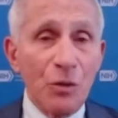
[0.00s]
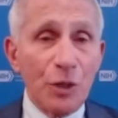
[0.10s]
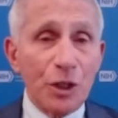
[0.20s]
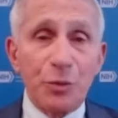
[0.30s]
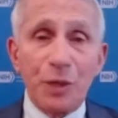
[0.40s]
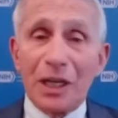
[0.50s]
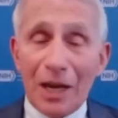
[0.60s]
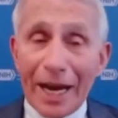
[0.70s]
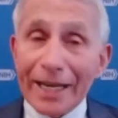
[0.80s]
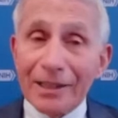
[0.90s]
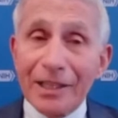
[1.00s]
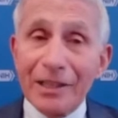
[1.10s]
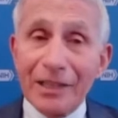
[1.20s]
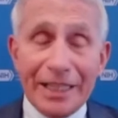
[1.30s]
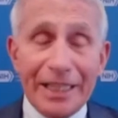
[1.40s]
which would
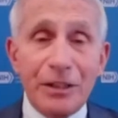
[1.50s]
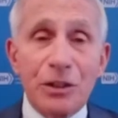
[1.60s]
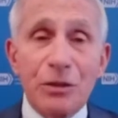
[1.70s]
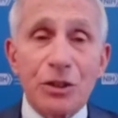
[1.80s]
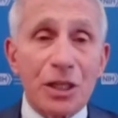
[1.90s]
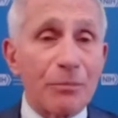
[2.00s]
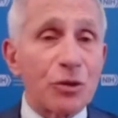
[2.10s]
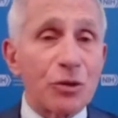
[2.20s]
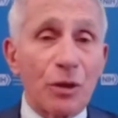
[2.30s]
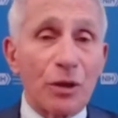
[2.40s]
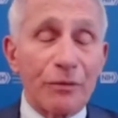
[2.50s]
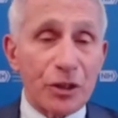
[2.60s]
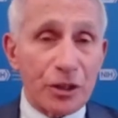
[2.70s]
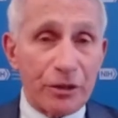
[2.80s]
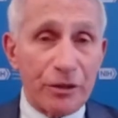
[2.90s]
likely lead to some sort of
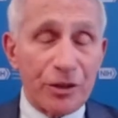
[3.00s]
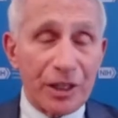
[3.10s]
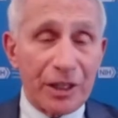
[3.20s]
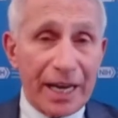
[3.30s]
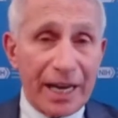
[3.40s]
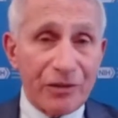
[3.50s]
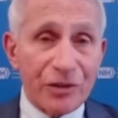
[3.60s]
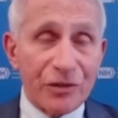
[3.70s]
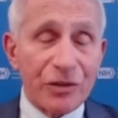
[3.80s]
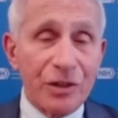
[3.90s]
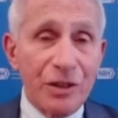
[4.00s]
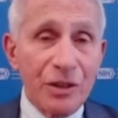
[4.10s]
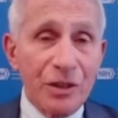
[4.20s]
a surge in cases.